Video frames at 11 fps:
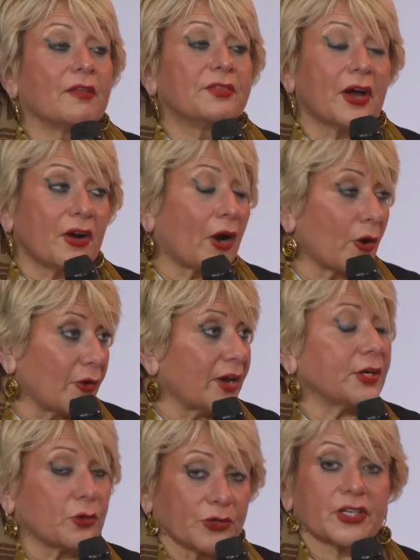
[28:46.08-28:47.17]
there are
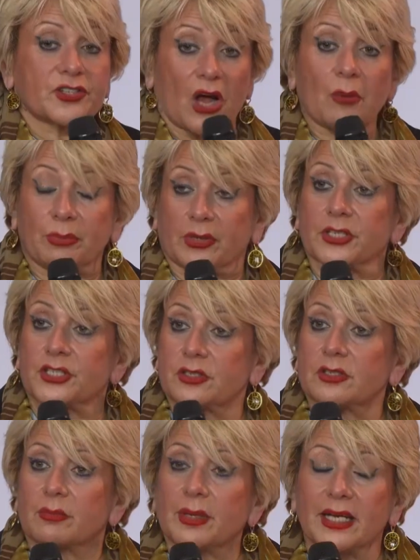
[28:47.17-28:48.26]
already good
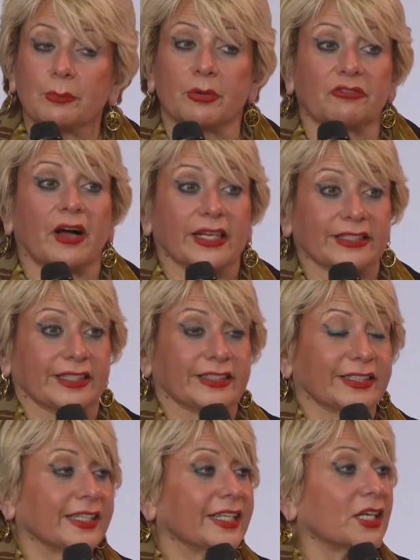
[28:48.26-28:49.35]
examples being provided
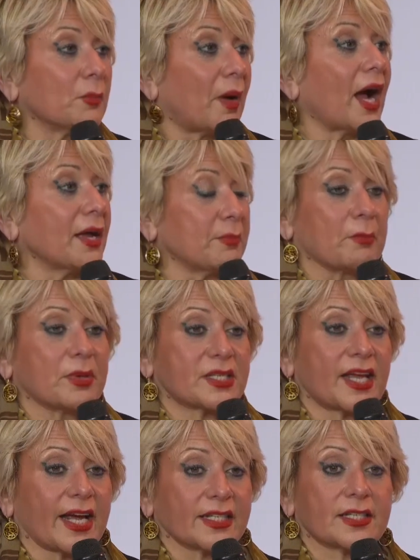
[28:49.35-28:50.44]
by member
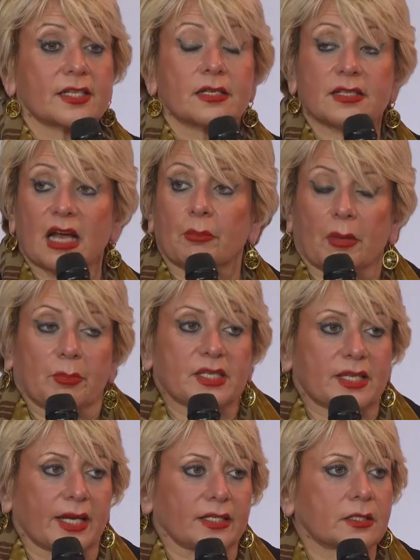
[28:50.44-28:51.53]
states, some member
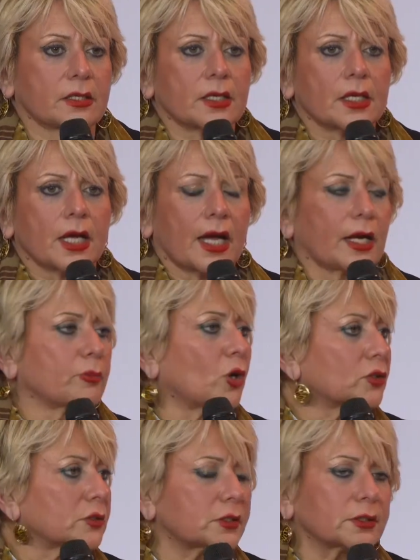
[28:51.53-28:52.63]
states. And I'm
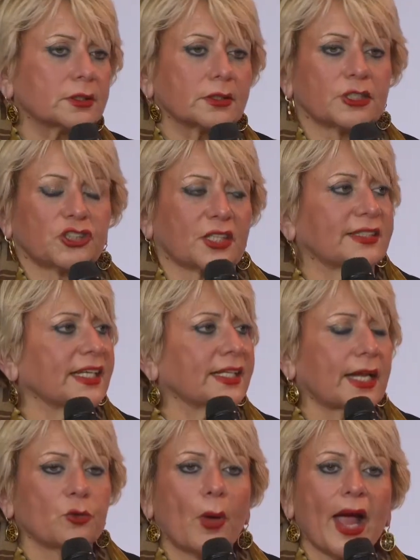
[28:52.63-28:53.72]
not suggesting in
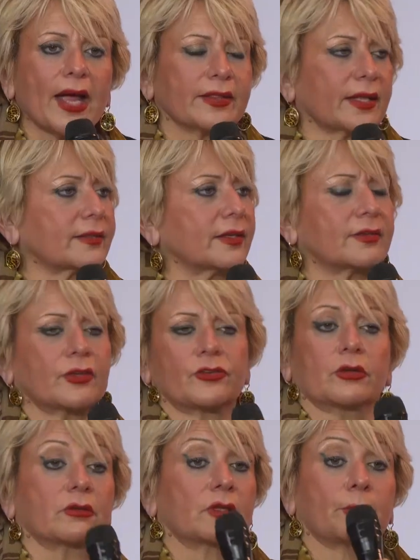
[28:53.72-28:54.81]
any way that it is
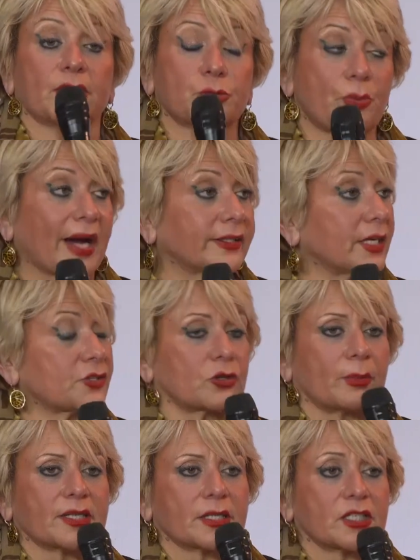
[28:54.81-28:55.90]
the best practice or the
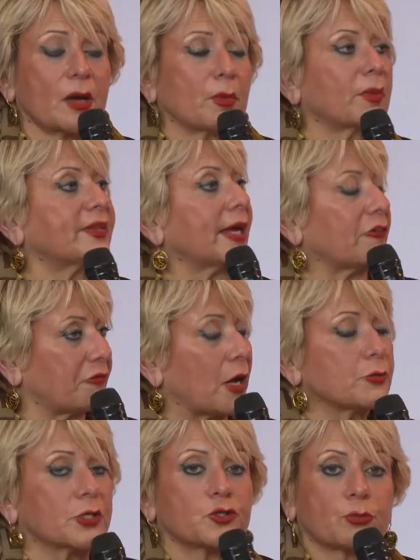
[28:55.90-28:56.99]
best example, but they have
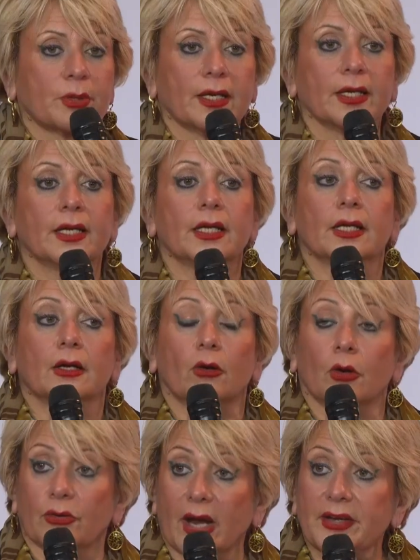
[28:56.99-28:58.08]
found it to be
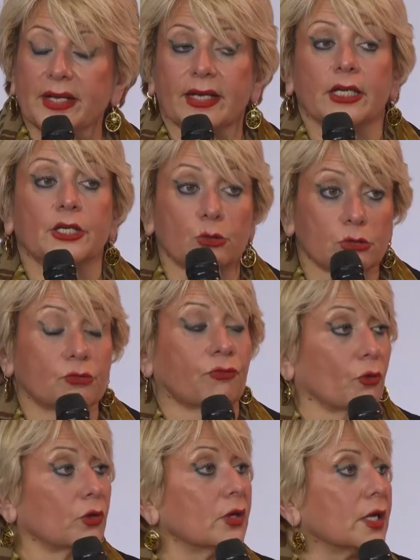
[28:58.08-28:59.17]
already
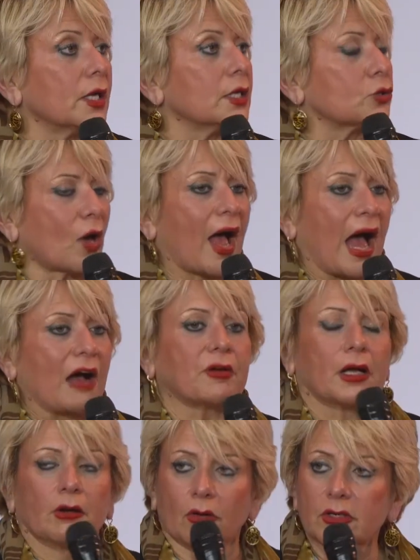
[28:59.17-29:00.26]
useful to have
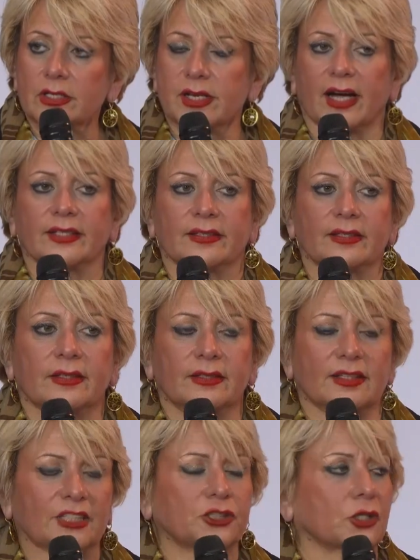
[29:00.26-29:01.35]
alongside the
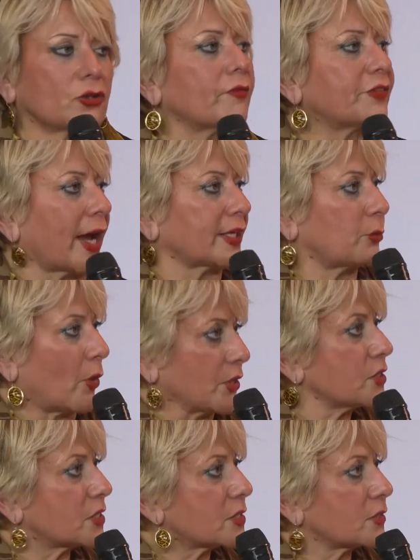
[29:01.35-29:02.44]
national contact
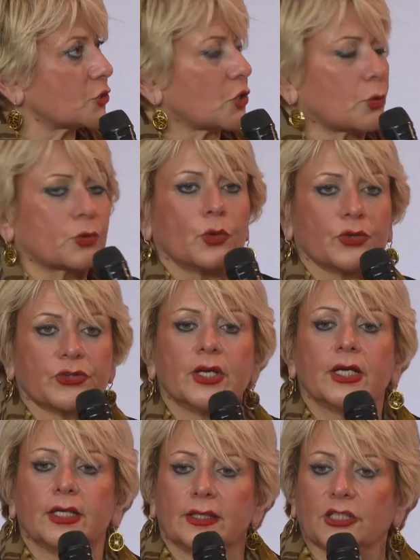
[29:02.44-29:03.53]
points, the so-called
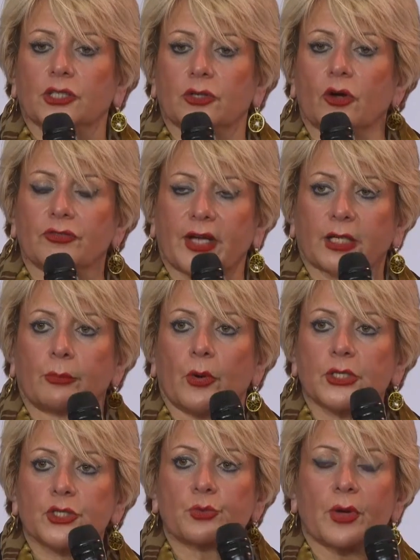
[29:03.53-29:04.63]
national contact
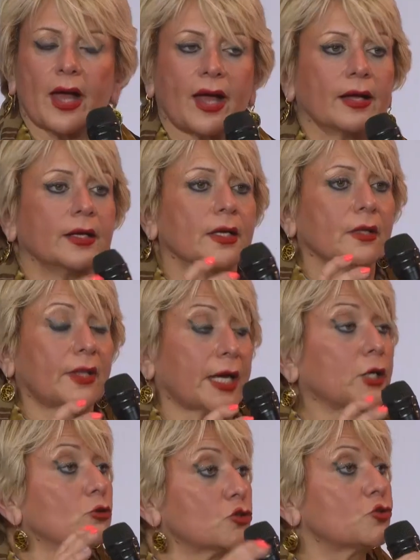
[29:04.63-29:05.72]
points, where they
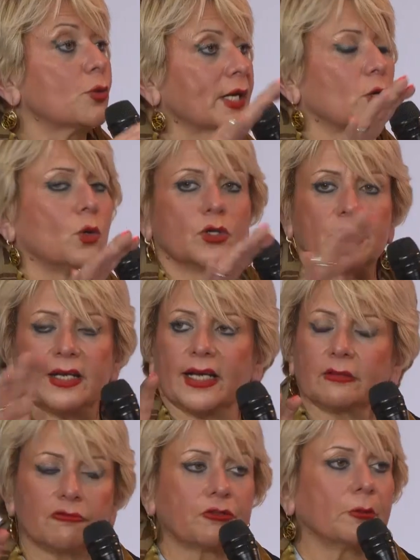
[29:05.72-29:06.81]
usually coordinate
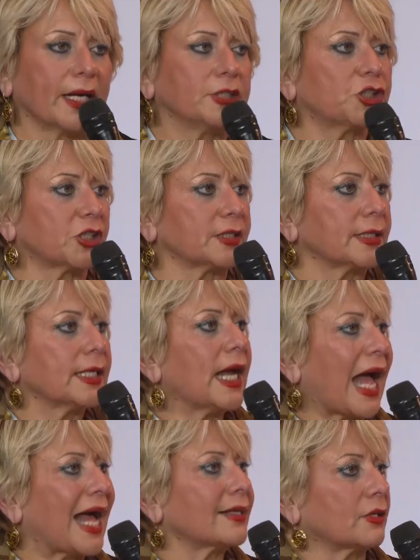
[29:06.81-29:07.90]
information
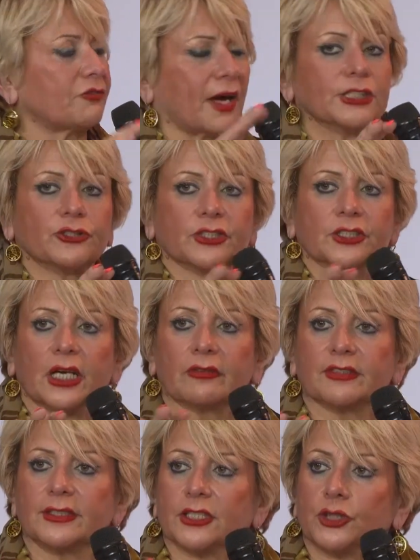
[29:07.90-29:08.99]
and advisory
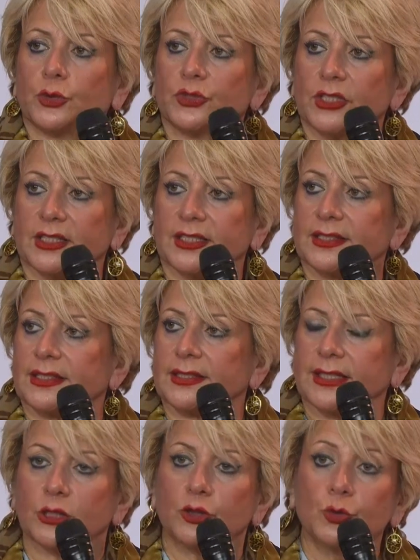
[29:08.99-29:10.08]
services to citizens
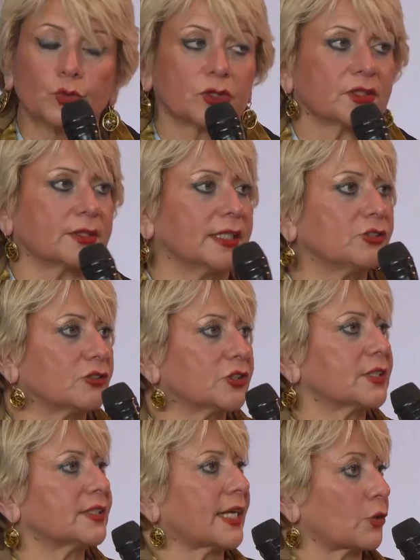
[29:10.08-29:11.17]
and to the
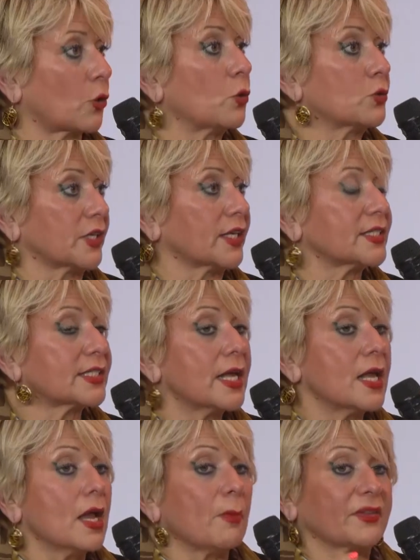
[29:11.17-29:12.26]
interested stakeholders.
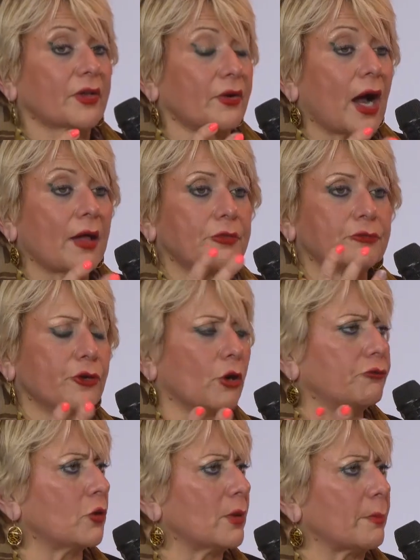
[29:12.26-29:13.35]
But there are 3 or
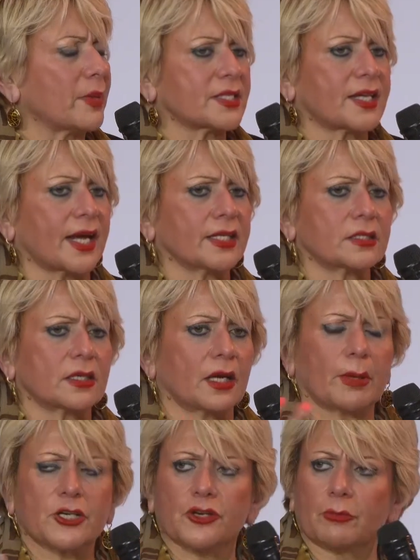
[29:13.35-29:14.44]
4 member states, and I
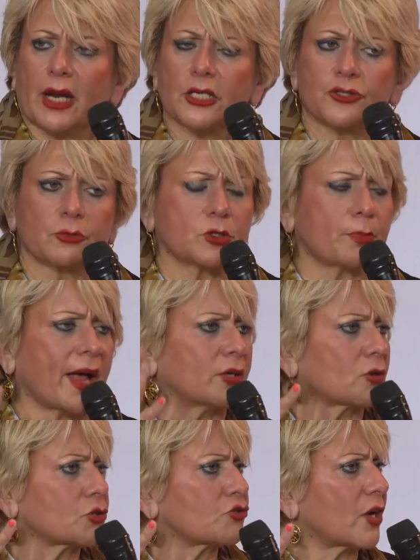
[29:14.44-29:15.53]
mentioned Belgium, Spain,
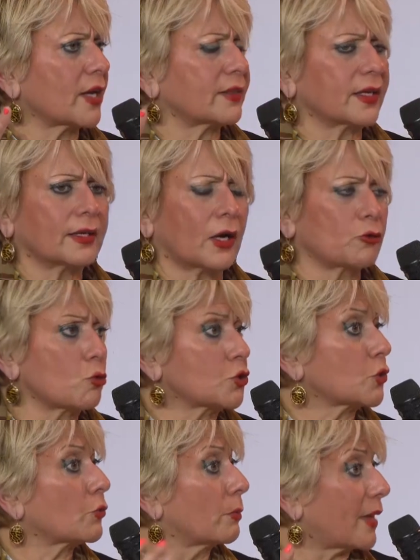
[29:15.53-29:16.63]
Austria, I think
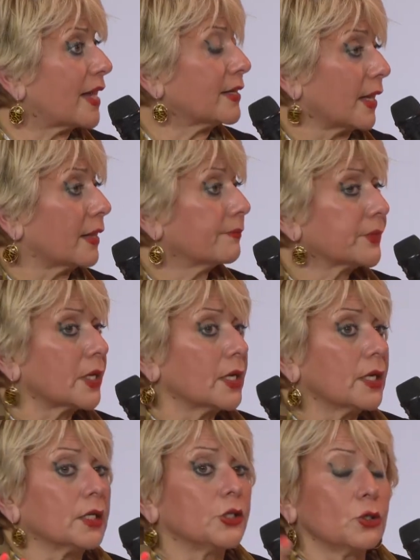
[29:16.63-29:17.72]
also Romania,
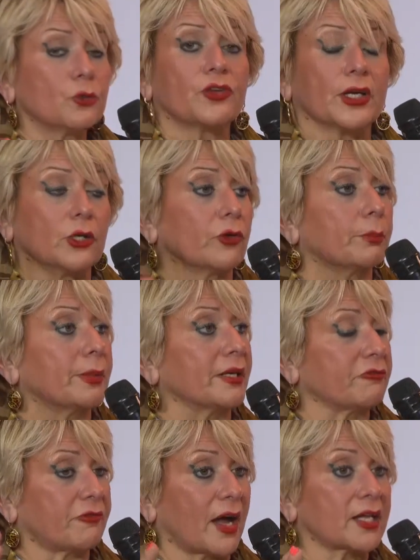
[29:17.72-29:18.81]
using European
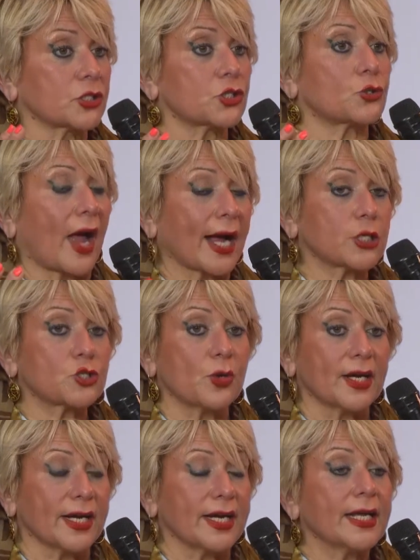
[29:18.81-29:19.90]
funds to
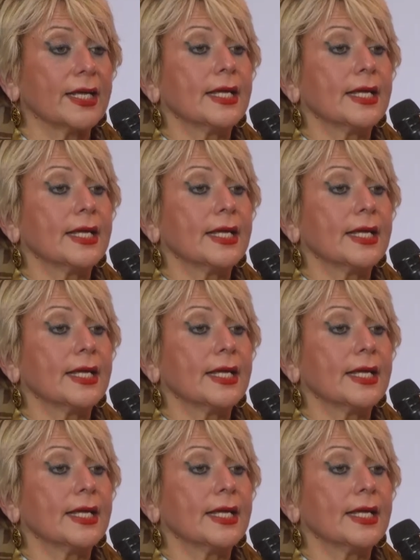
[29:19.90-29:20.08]
actually